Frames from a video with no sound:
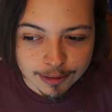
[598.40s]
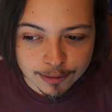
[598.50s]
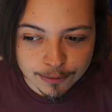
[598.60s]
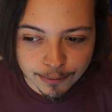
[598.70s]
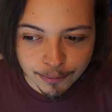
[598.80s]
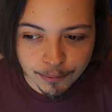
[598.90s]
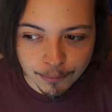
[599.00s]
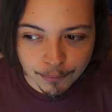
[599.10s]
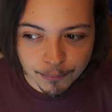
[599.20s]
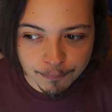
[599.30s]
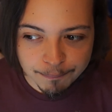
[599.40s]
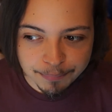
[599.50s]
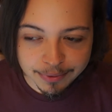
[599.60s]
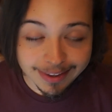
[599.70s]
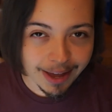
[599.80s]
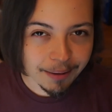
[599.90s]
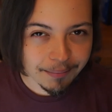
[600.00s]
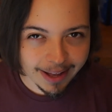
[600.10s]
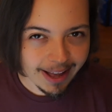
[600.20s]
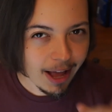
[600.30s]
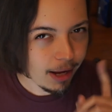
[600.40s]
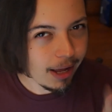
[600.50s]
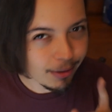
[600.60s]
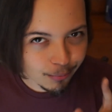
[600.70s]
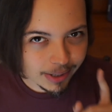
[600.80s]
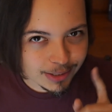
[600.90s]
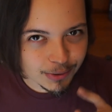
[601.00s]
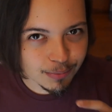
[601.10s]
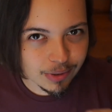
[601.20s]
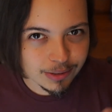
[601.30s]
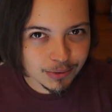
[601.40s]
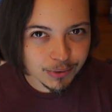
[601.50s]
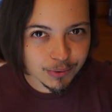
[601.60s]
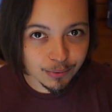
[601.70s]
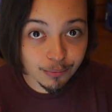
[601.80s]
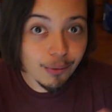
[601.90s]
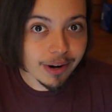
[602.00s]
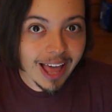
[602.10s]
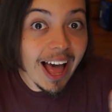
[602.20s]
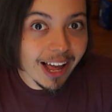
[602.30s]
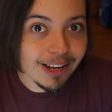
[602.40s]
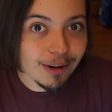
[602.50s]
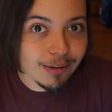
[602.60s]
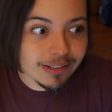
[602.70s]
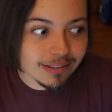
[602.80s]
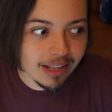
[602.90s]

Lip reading: So yeah, I can't wait to bring to you what I noticed